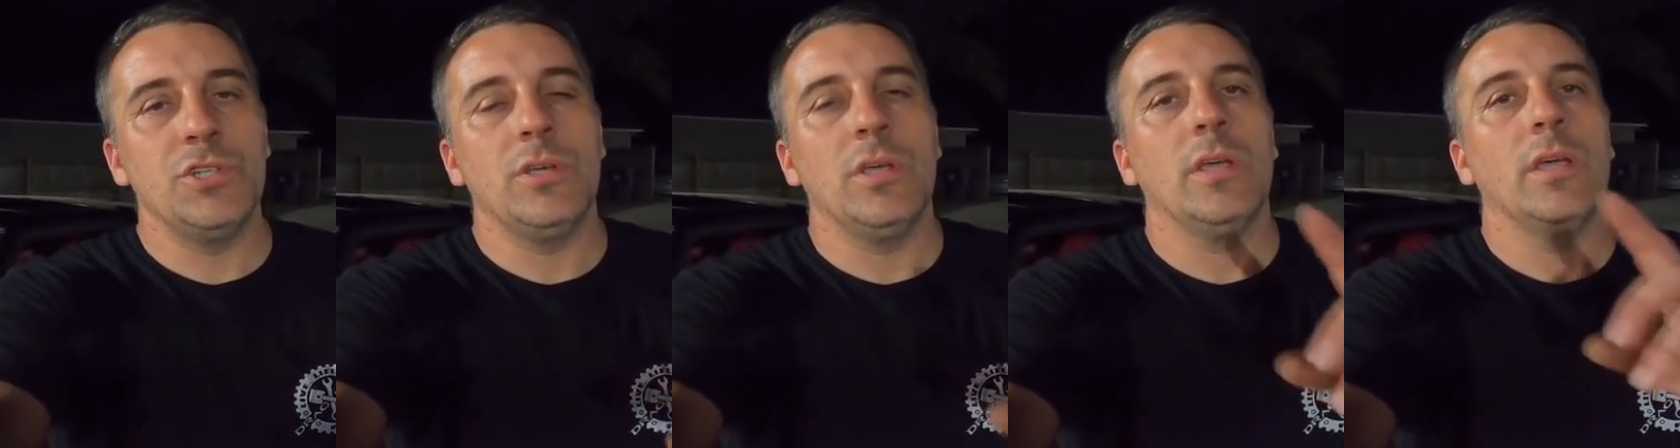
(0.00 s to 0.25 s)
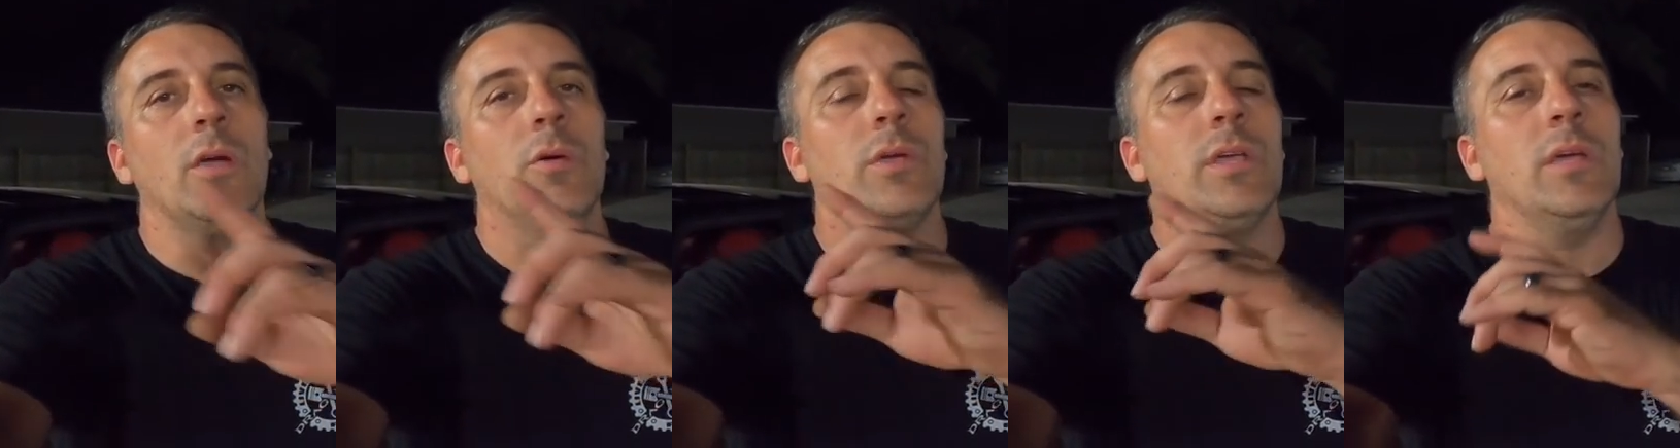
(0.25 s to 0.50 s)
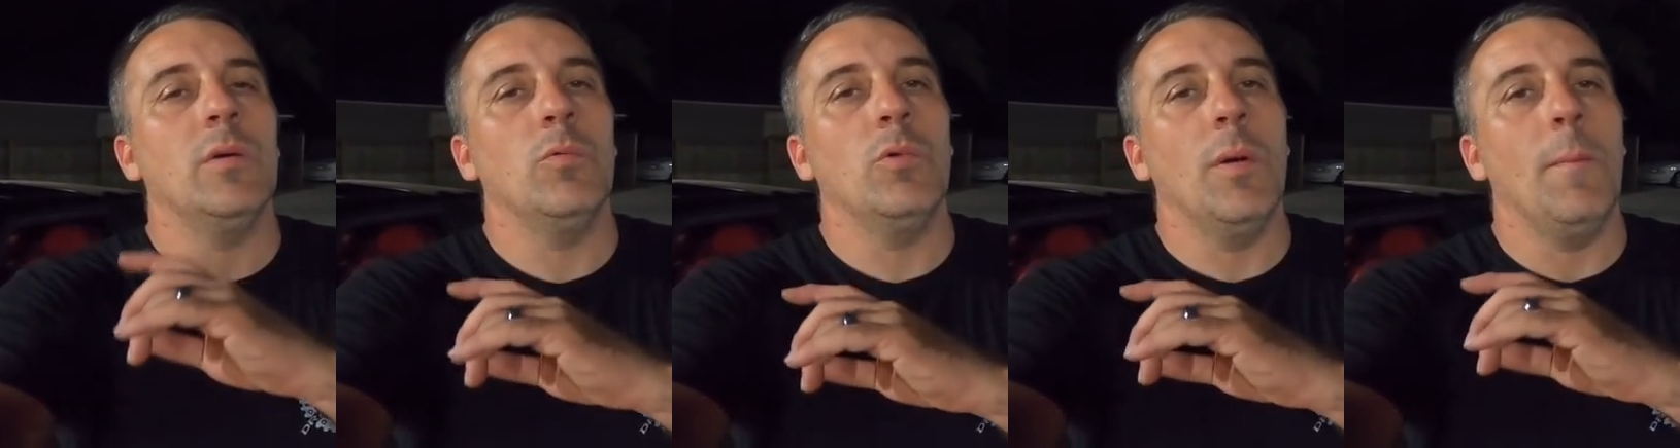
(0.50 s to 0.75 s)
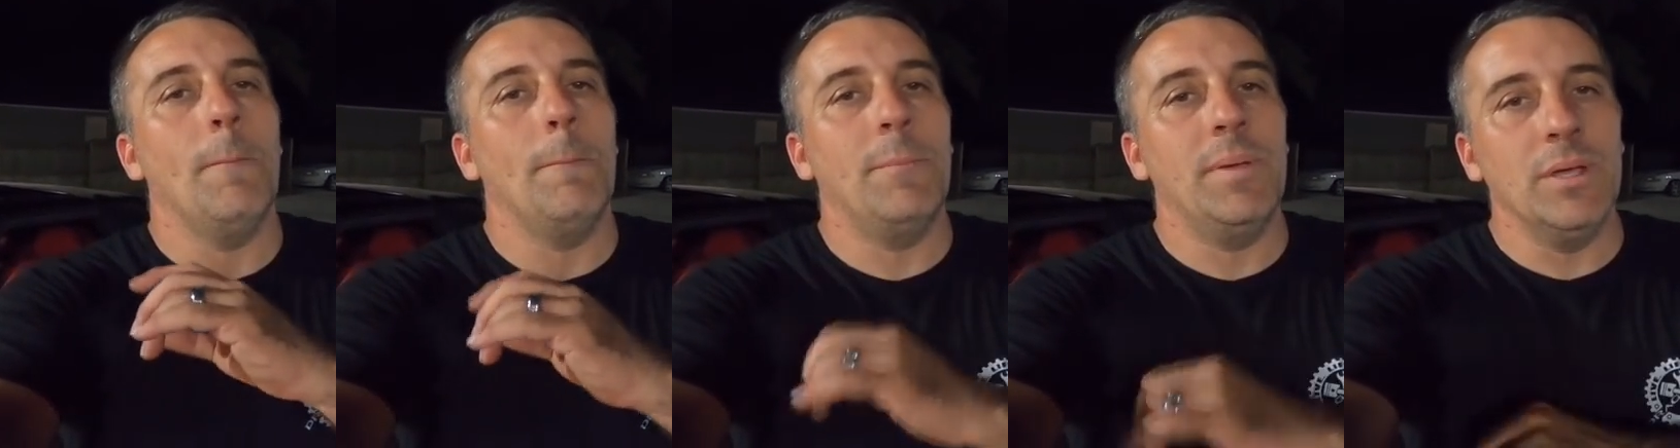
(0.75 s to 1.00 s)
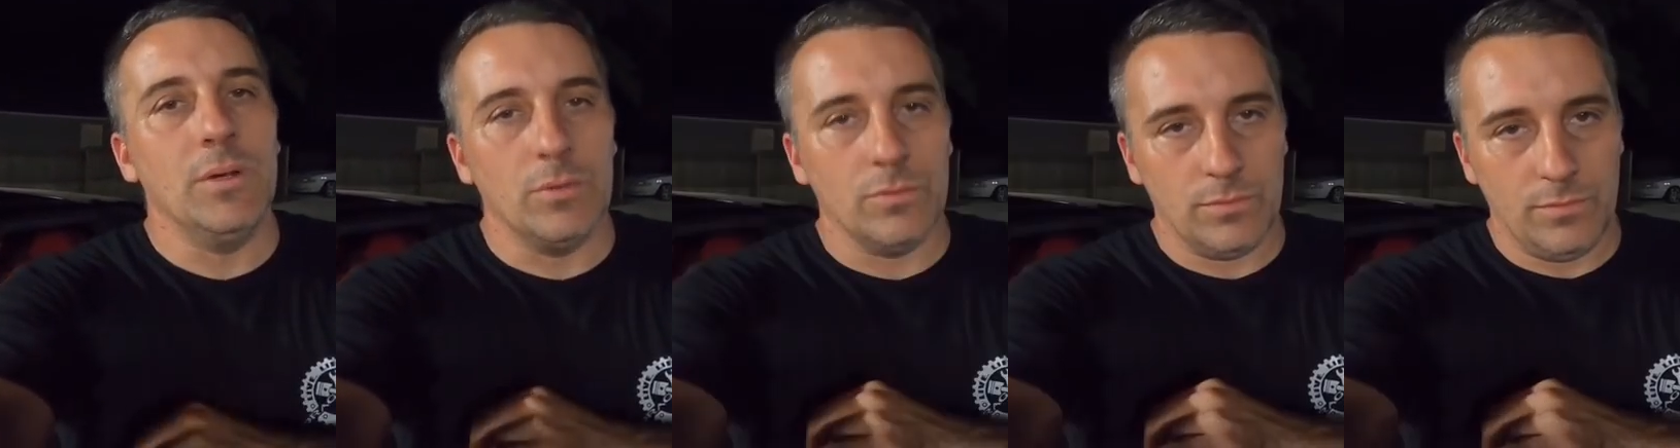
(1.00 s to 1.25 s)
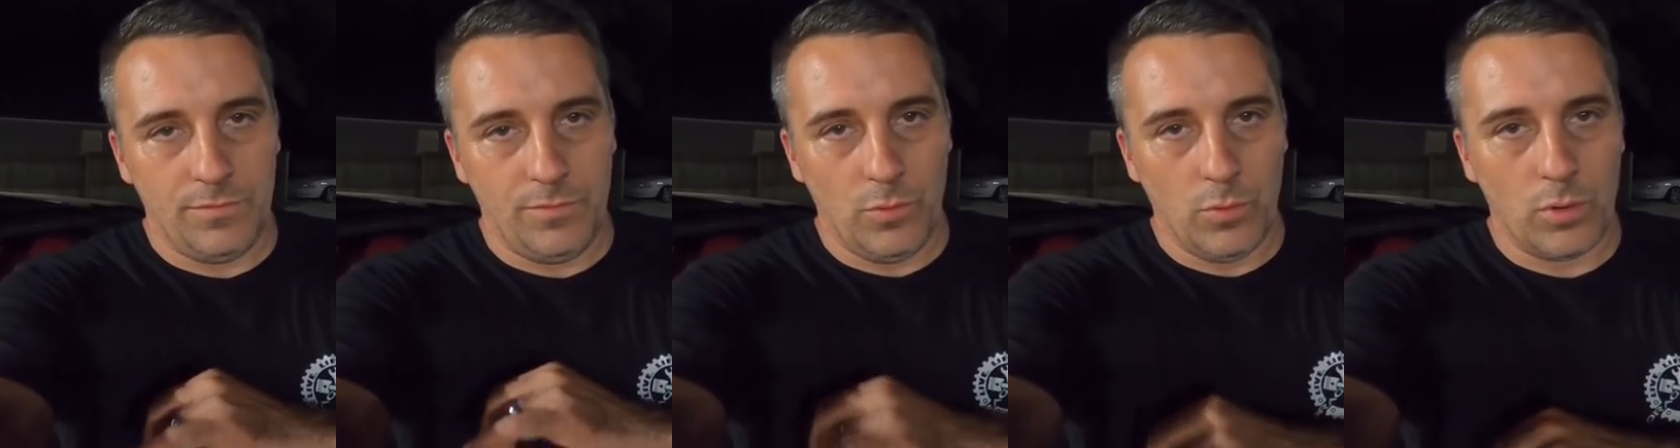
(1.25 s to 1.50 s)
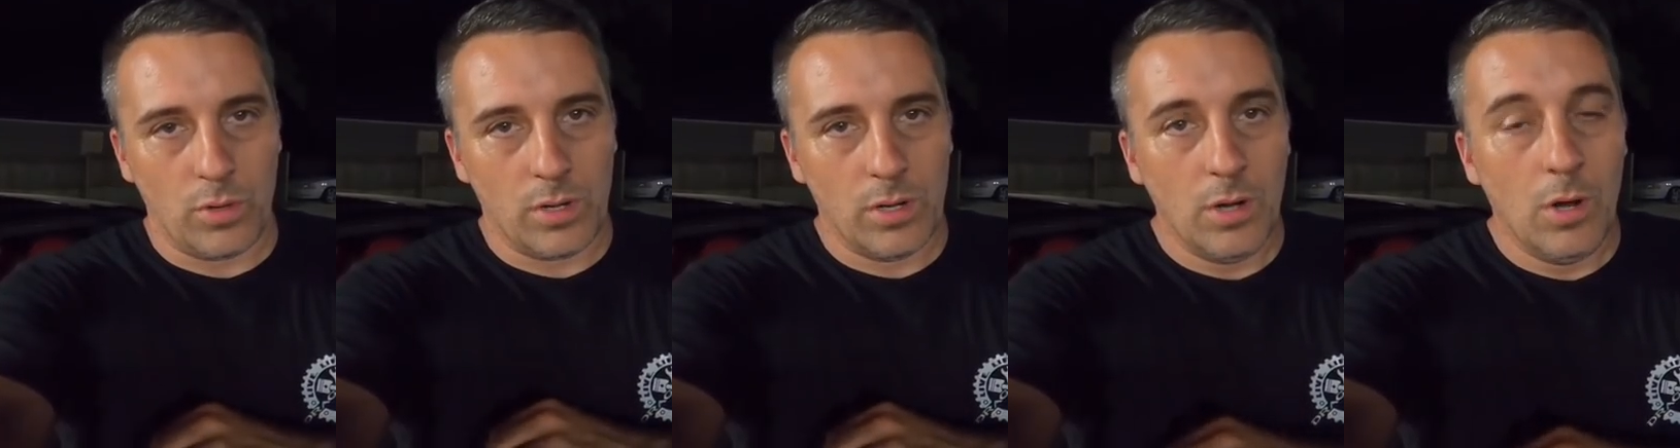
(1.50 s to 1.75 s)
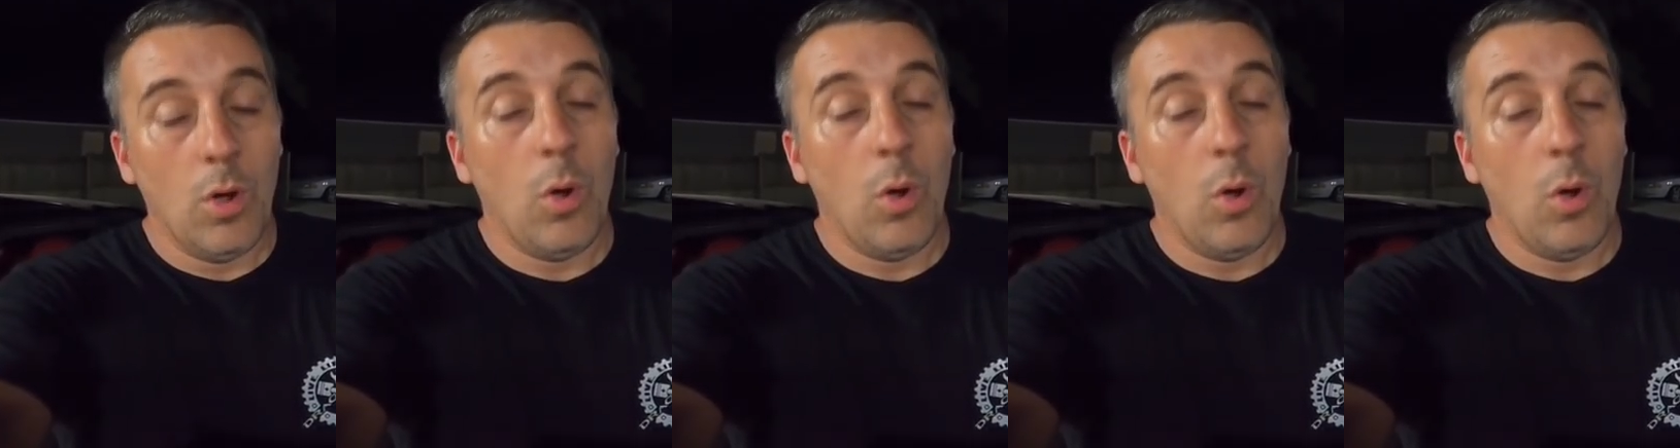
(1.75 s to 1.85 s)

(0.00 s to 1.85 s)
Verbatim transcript: you can go get one built for.